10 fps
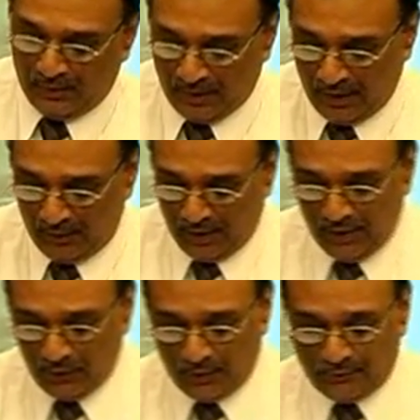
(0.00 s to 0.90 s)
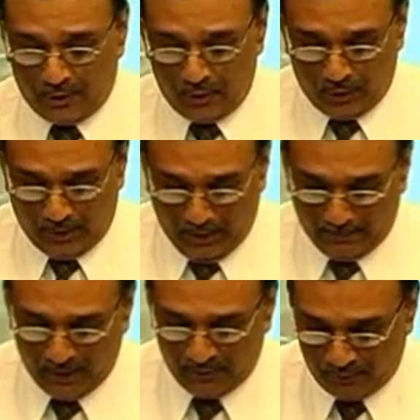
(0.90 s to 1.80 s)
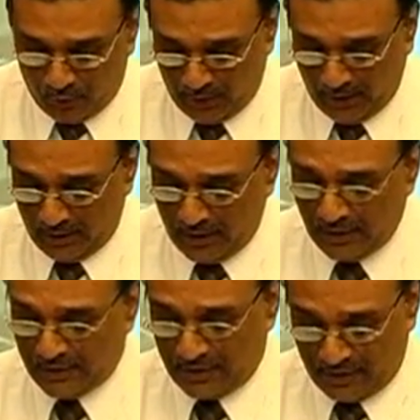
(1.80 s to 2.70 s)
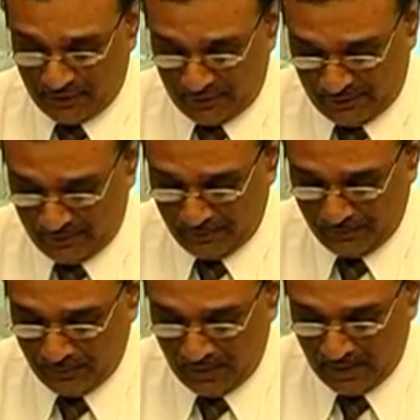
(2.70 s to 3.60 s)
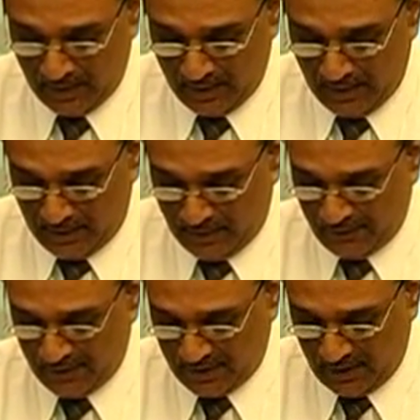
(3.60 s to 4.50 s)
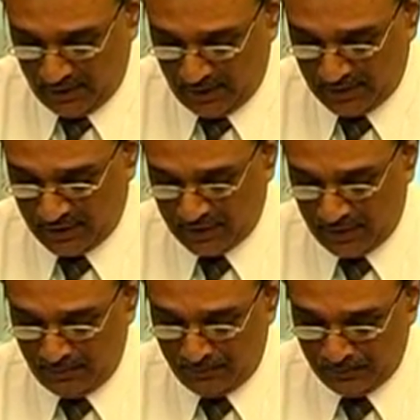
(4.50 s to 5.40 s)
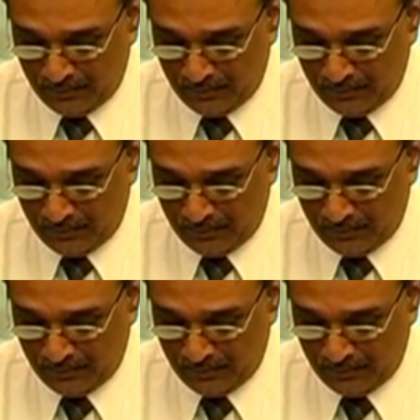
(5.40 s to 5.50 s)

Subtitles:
then this was followed by 4 technical sessions. The first technical session,